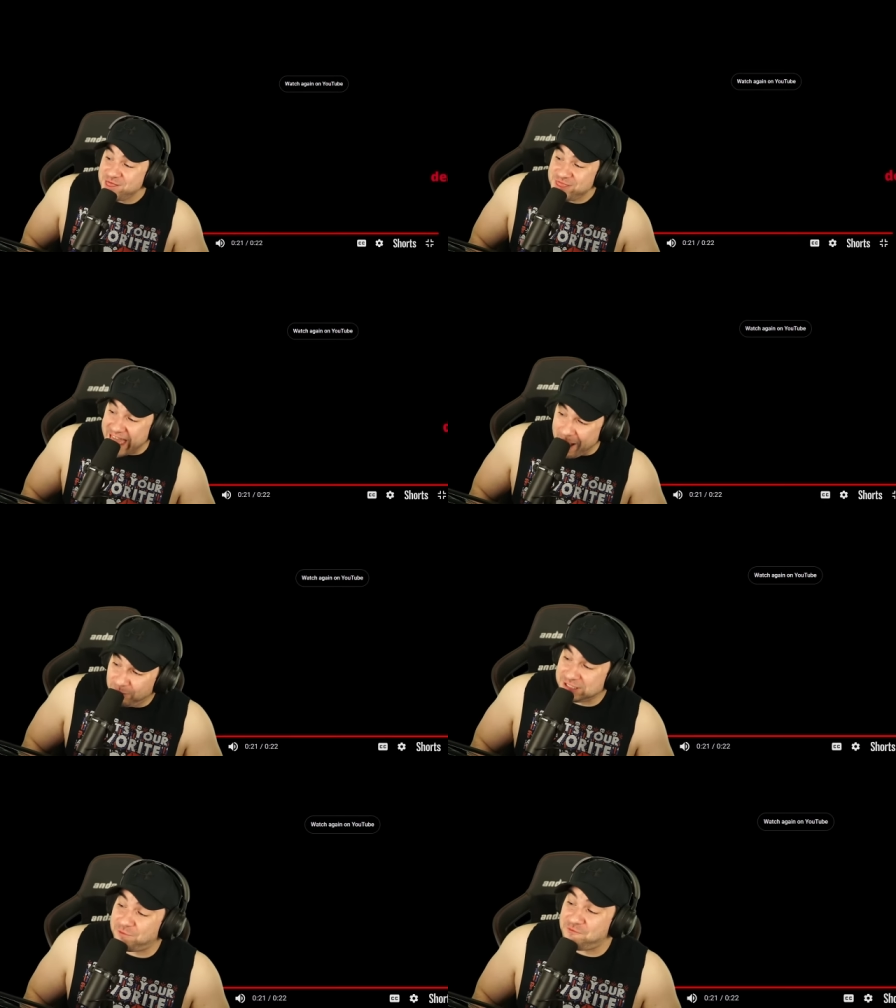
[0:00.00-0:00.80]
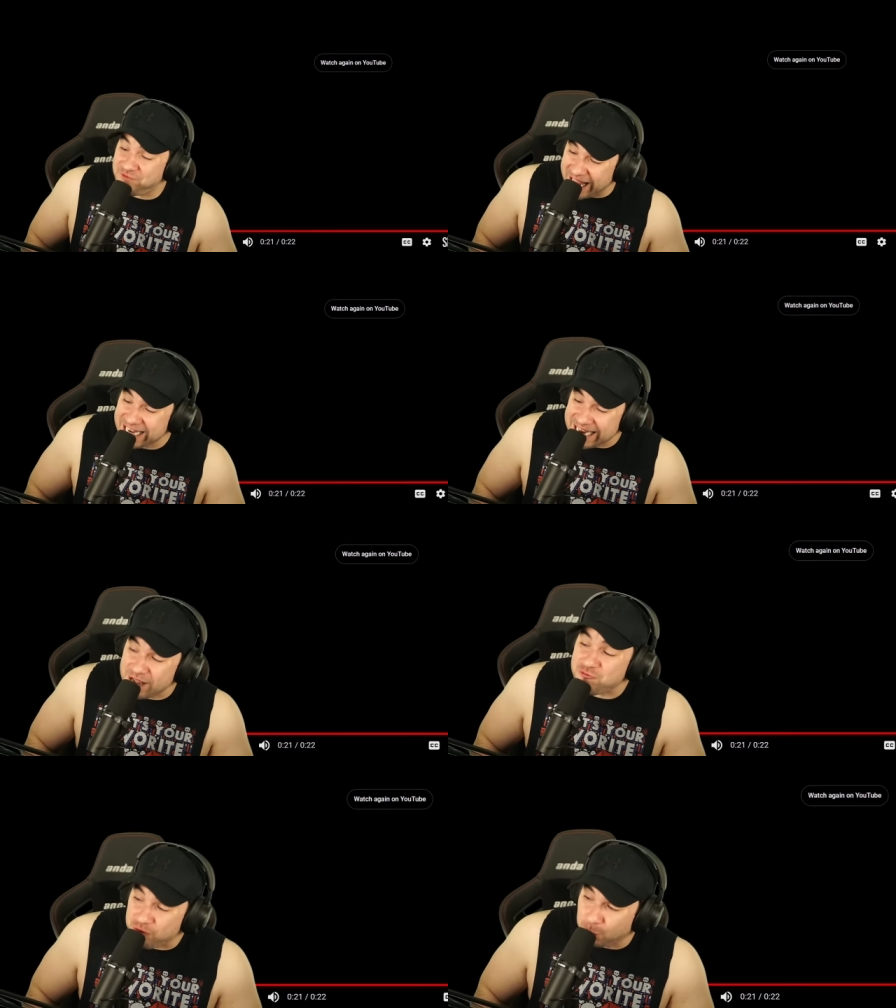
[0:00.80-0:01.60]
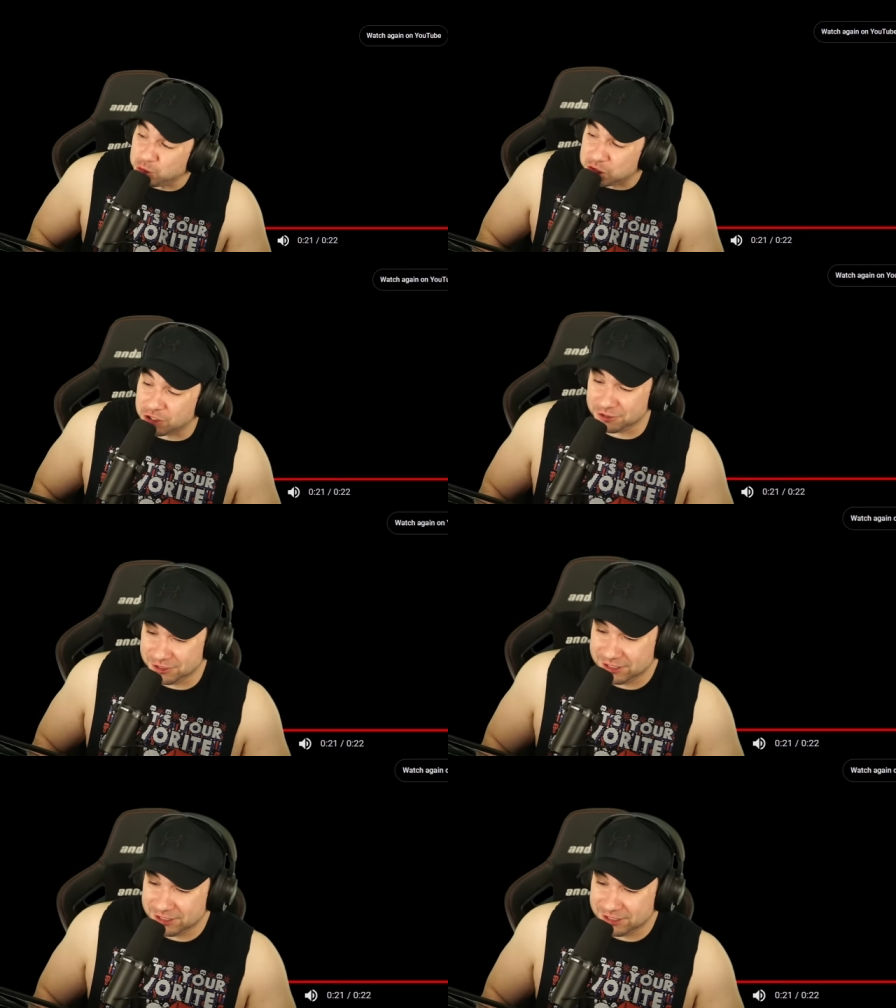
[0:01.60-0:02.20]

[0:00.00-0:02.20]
That was a fainting rooster.